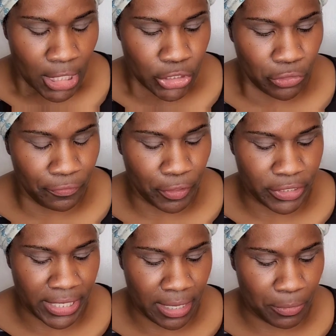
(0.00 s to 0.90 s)
so the
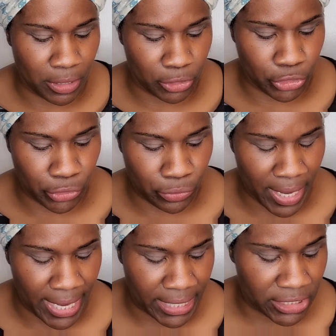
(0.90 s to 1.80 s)
first thing I'm going to do,
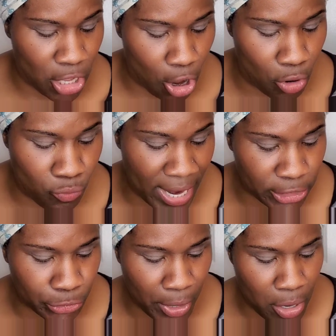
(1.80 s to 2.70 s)
and it's called
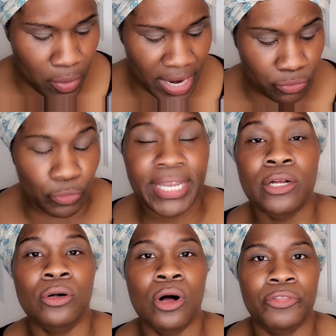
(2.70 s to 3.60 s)
Retro and
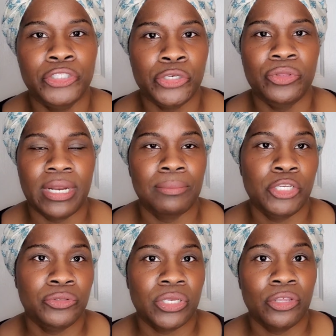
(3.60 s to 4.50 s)
Regal are the two that I'm
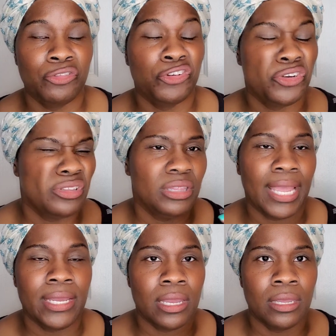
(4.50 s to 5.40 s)
using, and they're
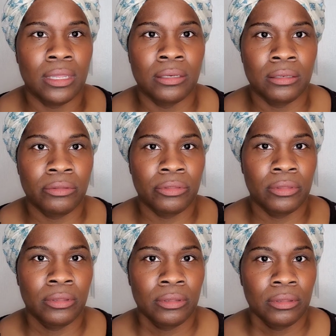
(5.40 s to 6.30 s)
like in
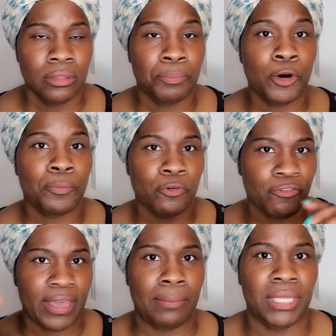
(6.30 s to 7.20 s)
the purple
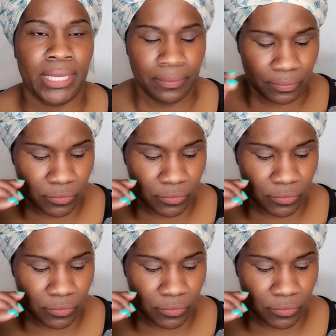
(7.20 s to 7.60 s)
family.